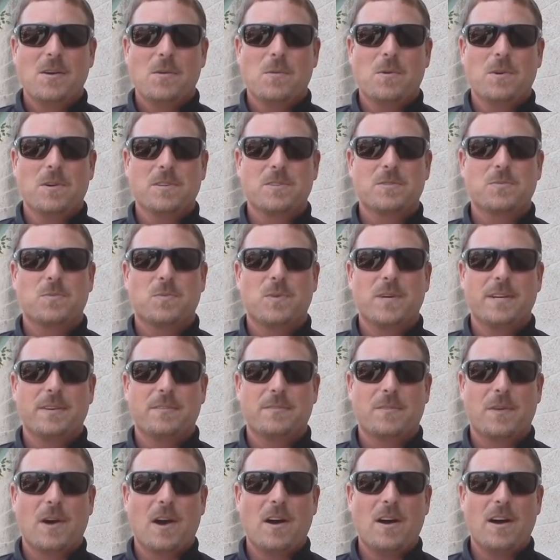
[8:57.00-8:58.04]
was
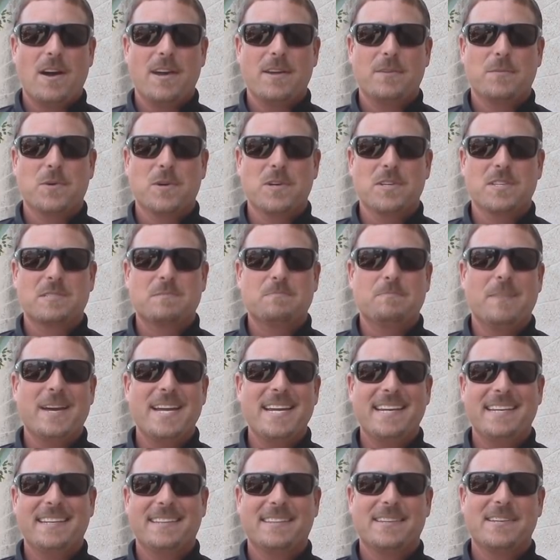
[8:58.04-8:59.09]
when Ron was
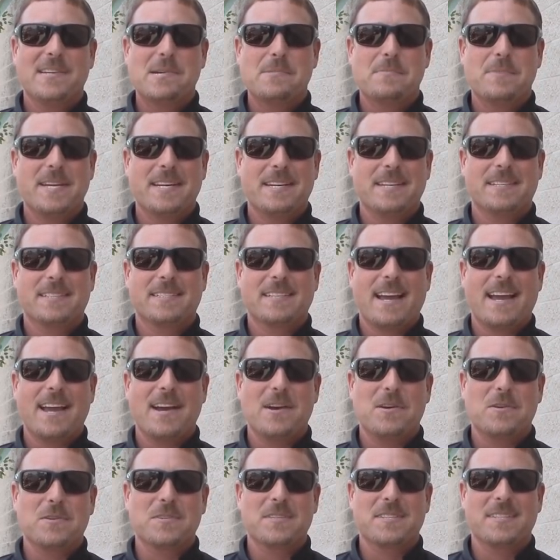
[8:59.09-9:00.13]
making them in his
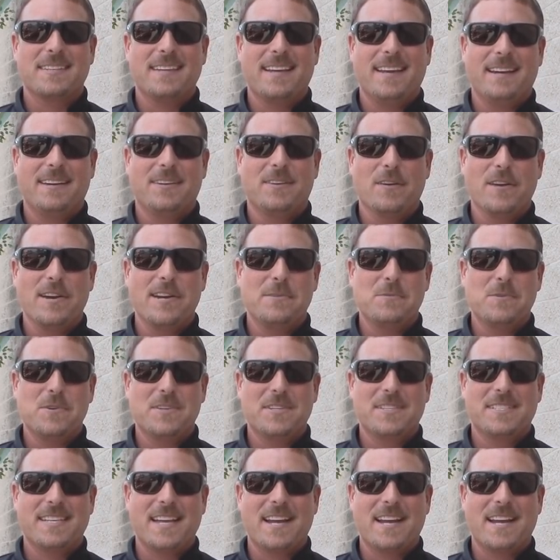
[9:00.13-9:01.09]
house at Greenwood,